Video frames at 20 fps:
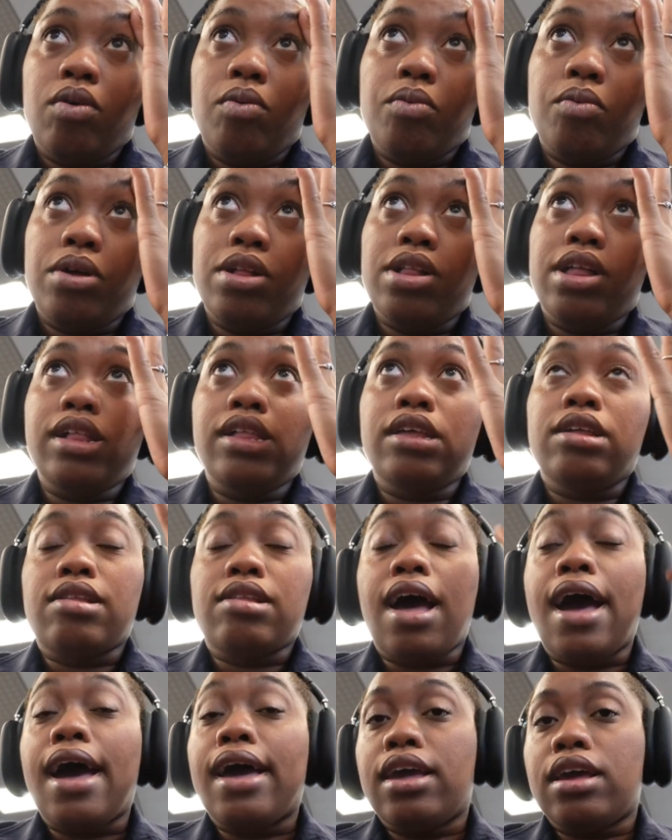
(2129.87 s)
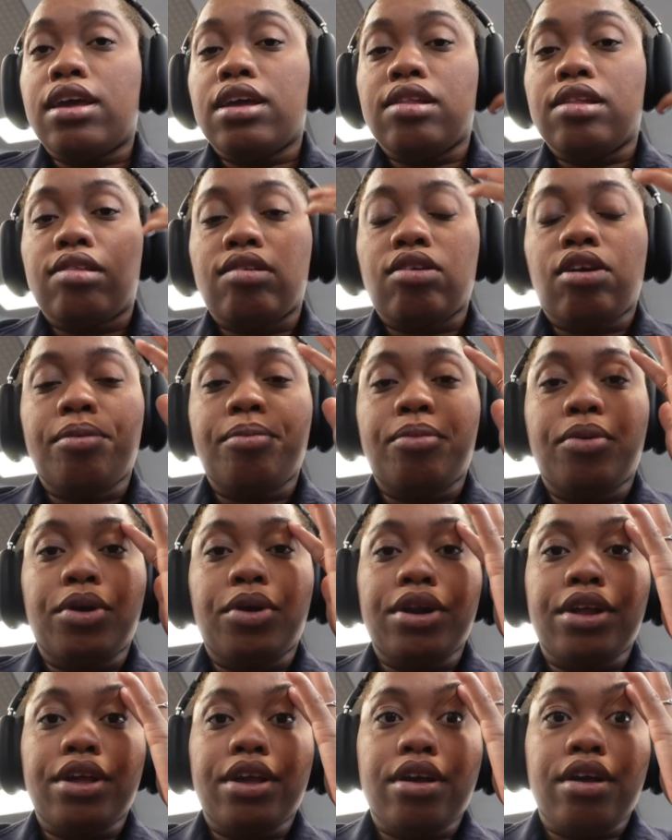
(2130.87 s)
Well, at least I can start
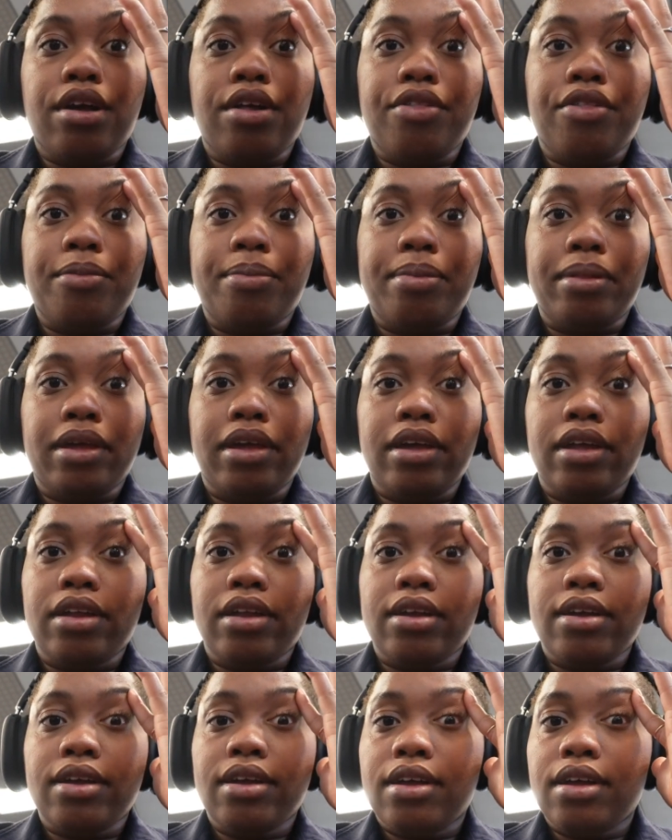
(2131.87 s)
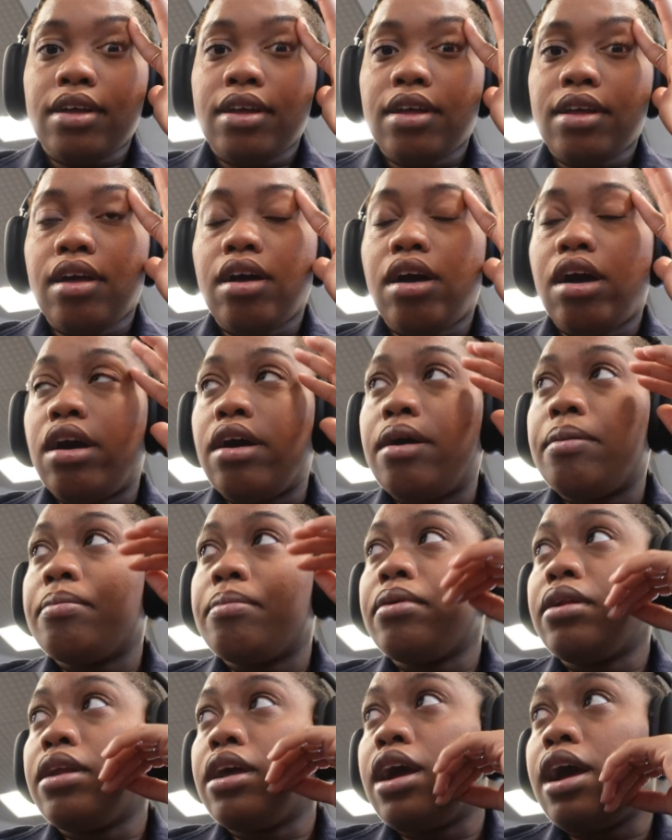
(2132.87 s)
boarding on the plane.
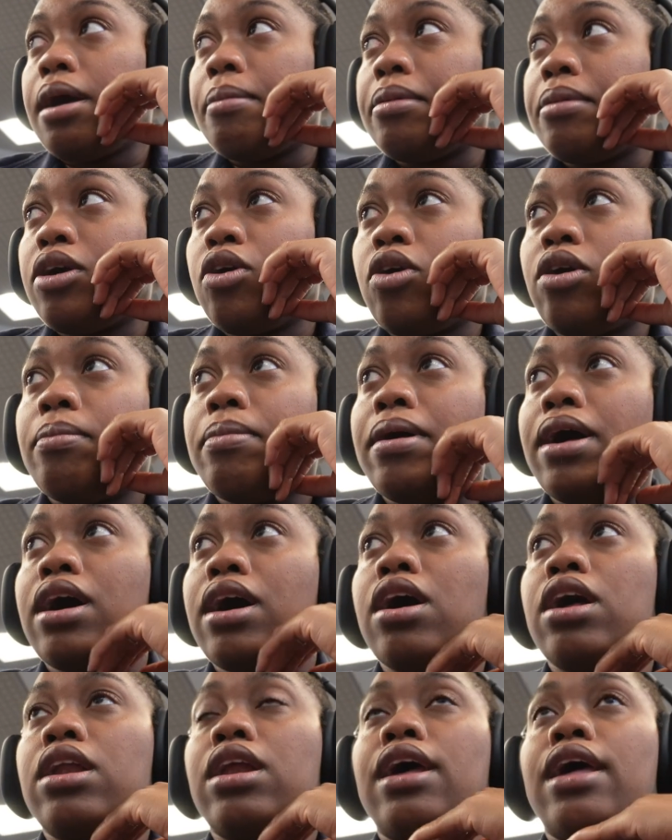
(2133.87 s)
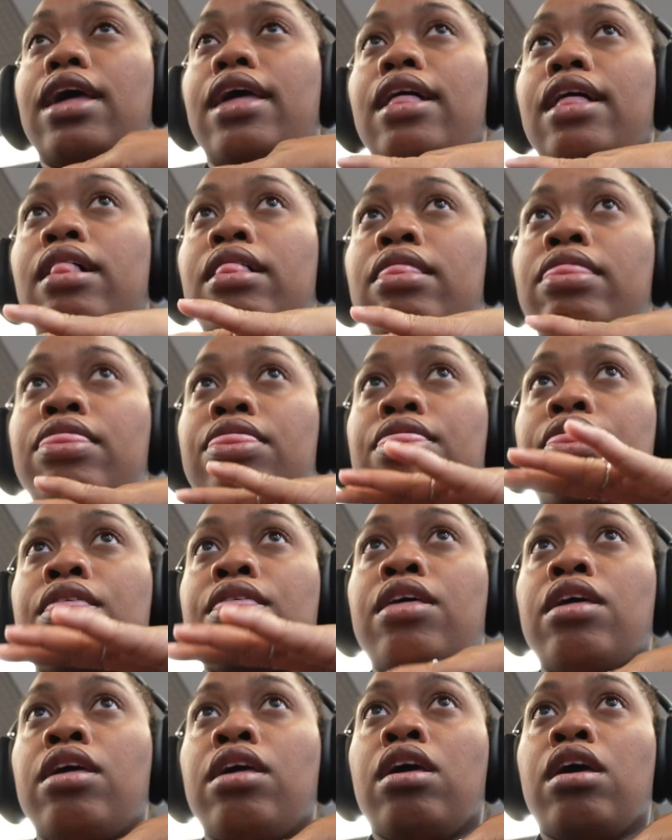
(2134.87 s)
Um, they got me going back on a health
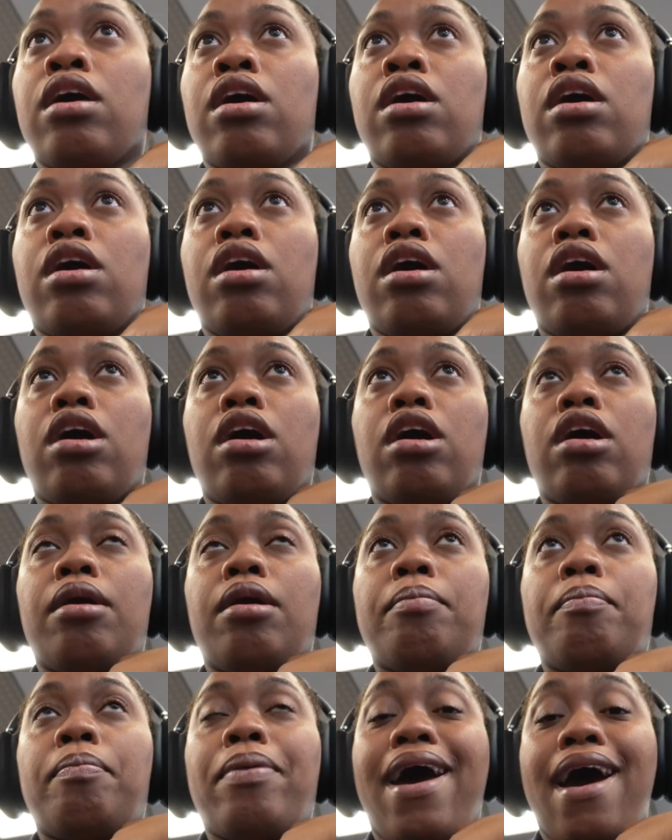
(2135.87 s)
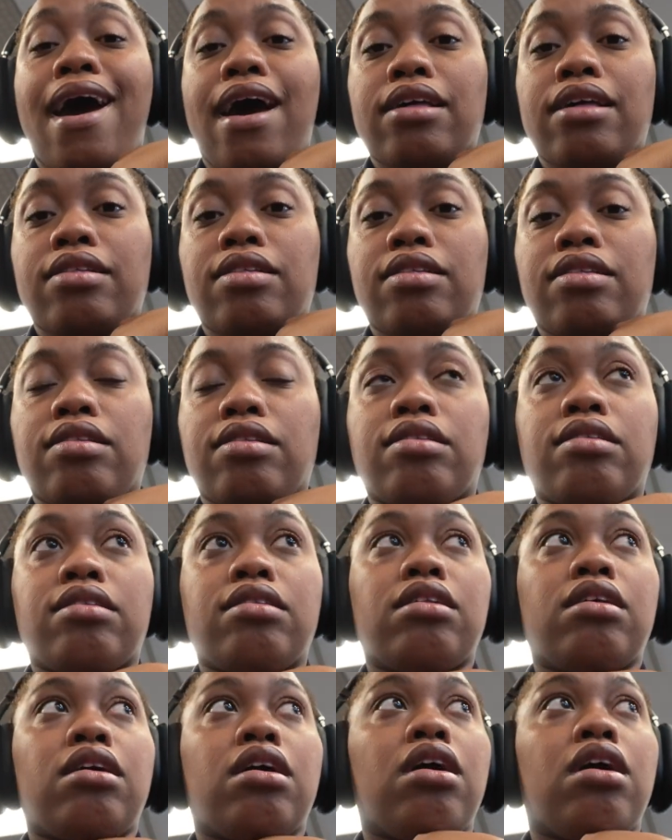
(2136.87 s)
um, pass.
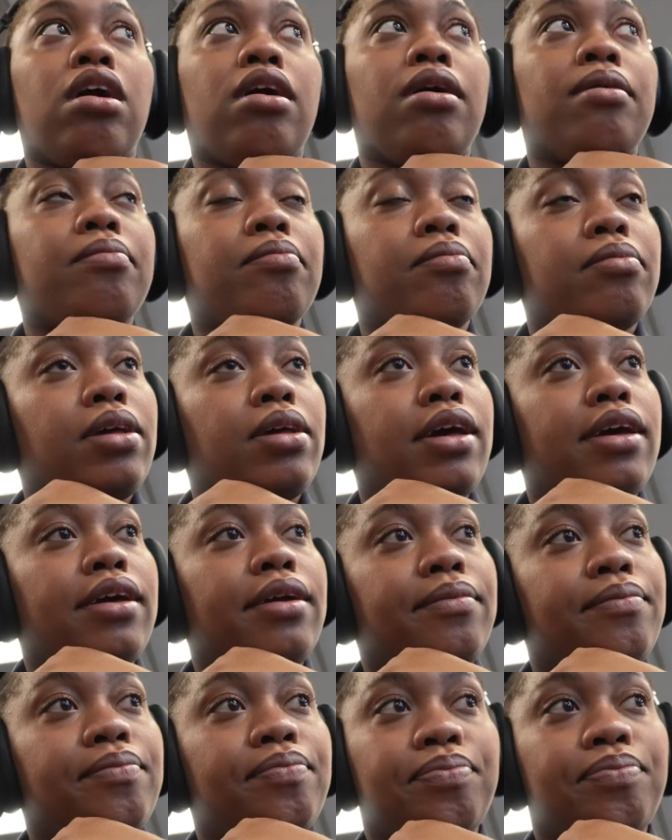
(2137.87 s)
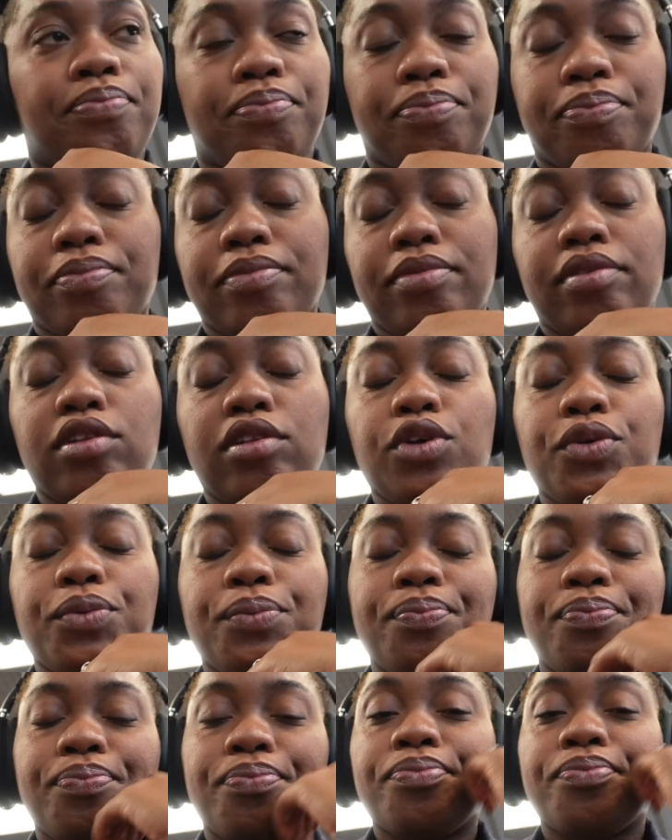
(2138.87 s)
Um, yeah. So,
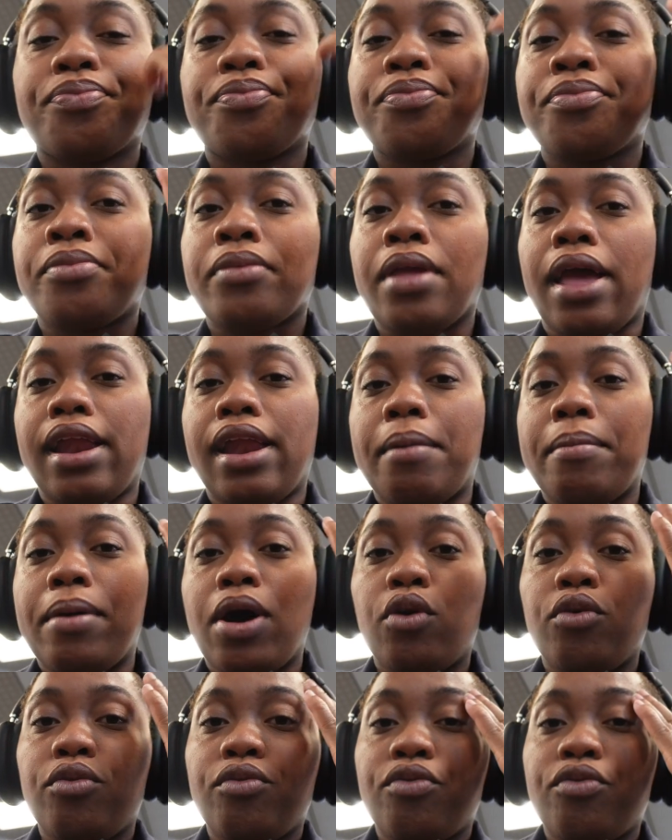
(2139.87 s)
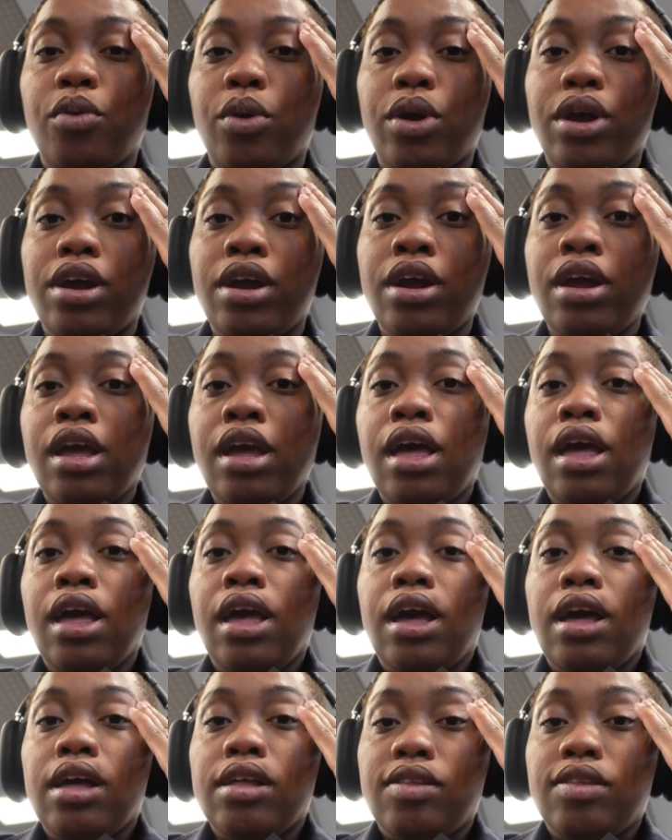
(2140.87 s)
and I'm out for
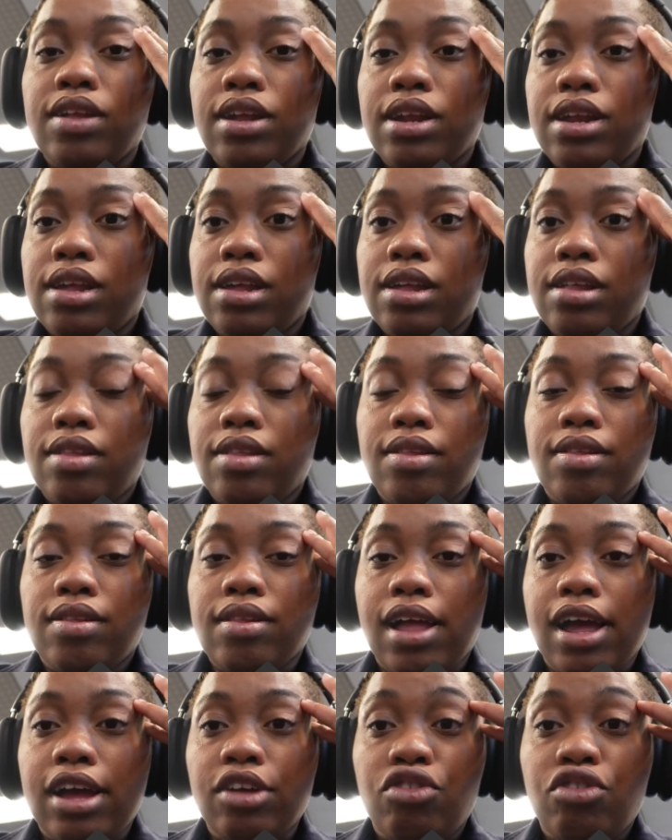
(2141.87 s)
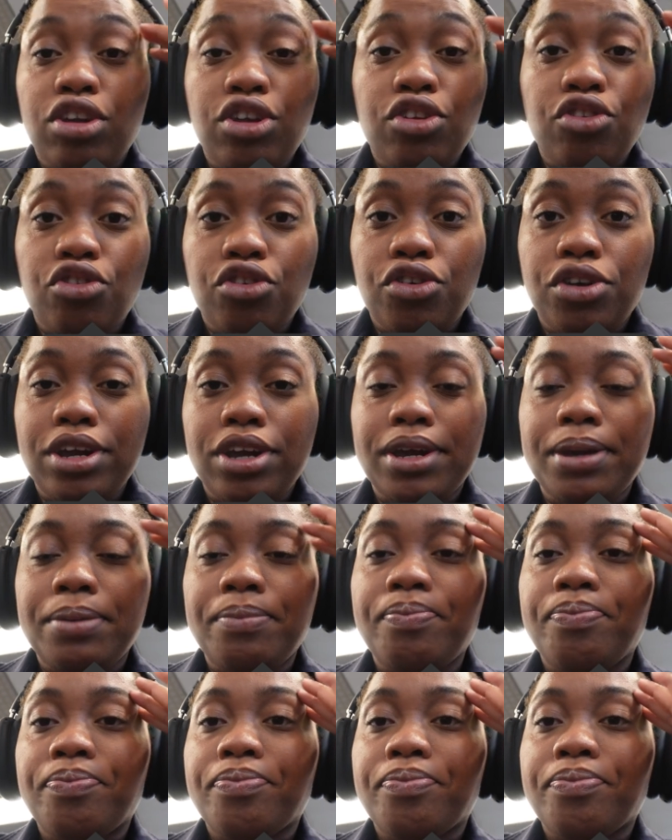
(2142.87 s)
a sickness slash injury.